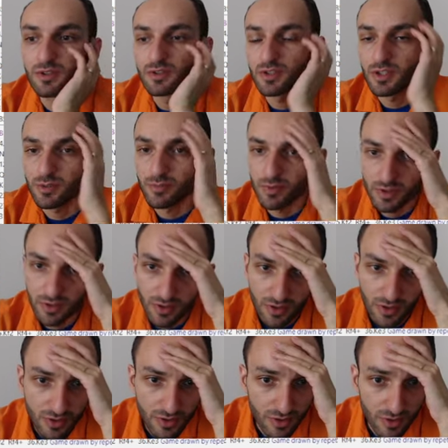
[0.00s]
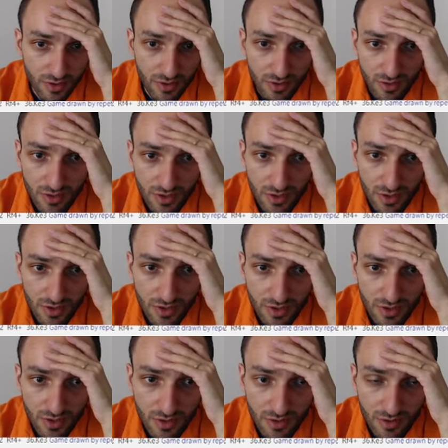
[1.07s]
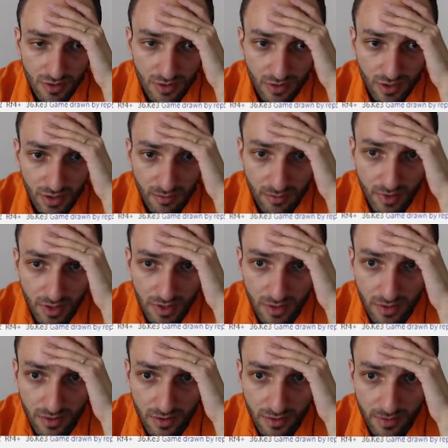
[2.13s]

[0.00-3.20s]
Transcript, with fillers: Yes, but engine says it's uh, like being